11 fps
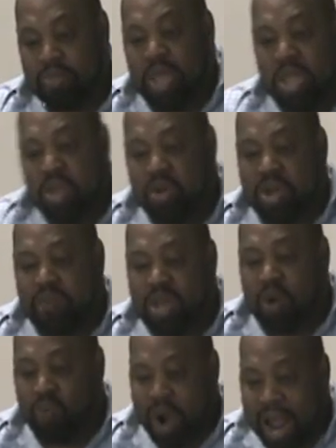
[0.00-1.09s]
you could be
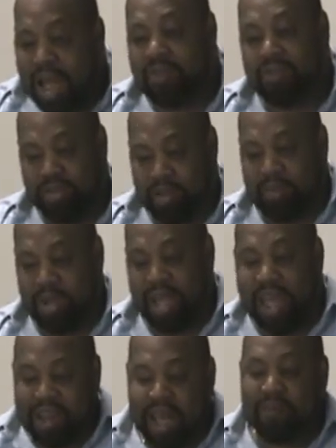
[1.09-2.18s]
around something
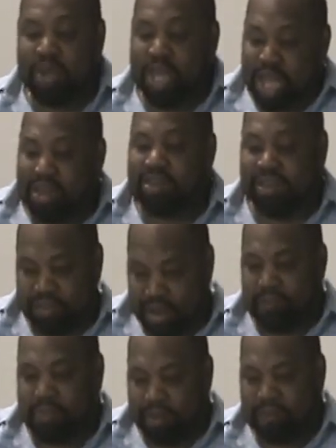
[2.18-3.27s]
and not be into
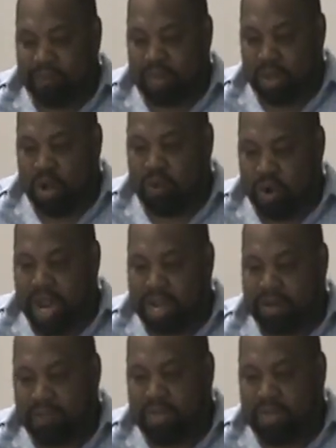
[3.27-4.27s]
something. All right. All right.